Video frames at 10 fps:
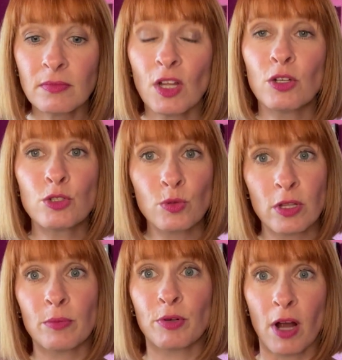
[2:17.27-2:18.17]
Those were
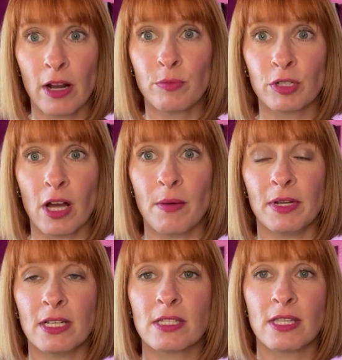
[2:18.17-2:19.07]
the
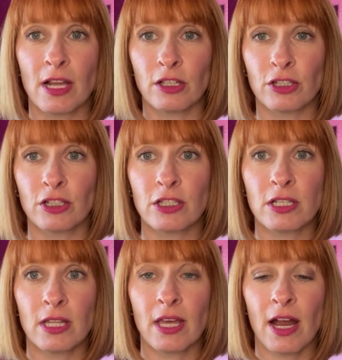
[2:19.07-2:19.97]
predominant settlers
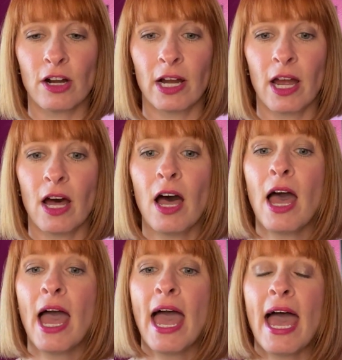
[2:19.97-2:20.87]
in the area.
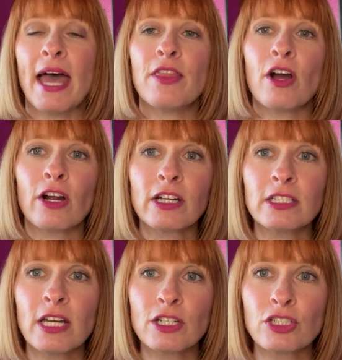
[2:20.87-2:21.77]
And the
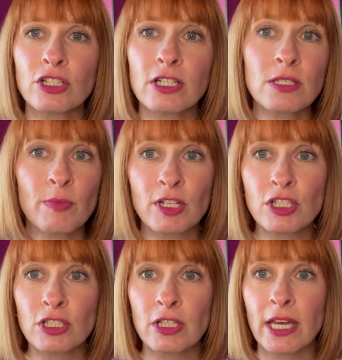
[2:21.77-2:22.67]
architecture is
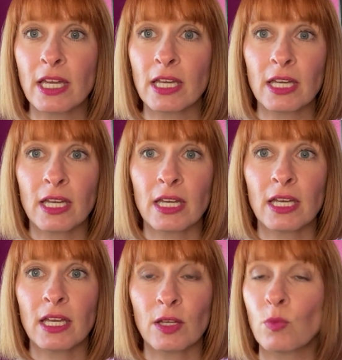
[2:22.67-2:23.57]
much like
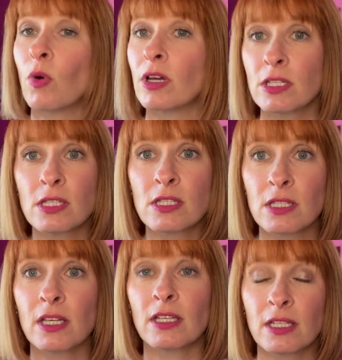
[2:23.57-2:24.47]
it
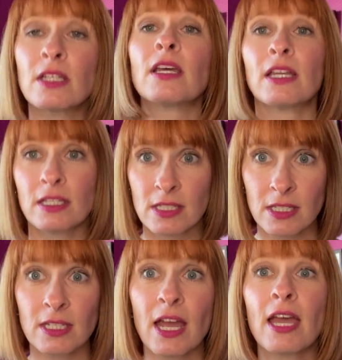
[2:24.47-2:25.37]
is
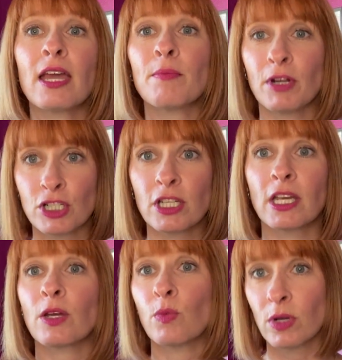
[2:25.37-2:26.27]
today, much
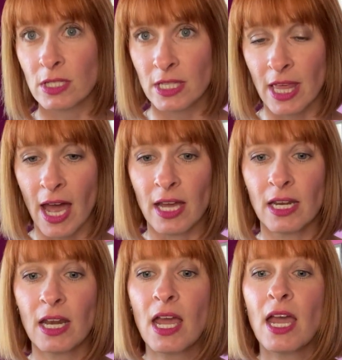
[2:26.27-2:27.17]
like it was then.